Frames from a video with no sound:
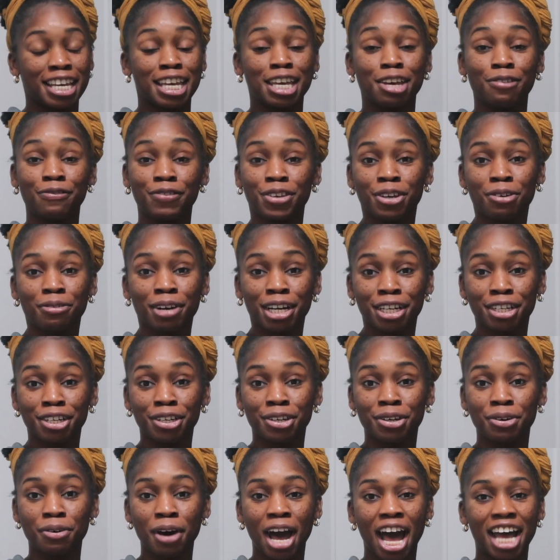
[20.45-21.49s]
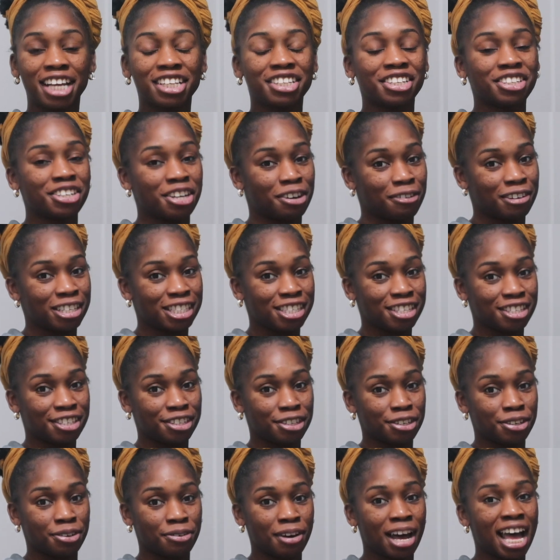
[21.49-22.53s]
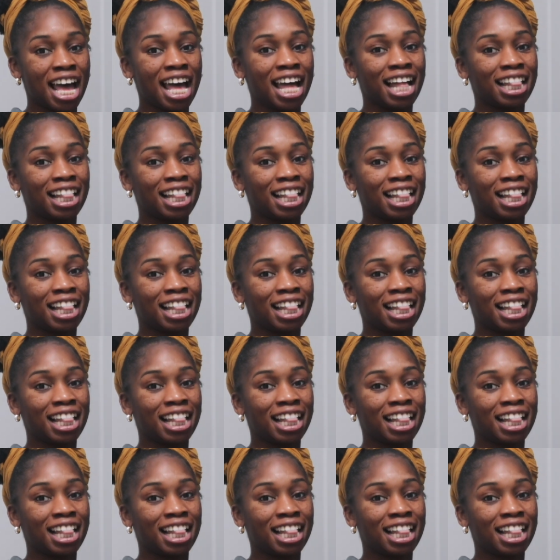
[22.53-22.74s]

If you are new, you know what to do.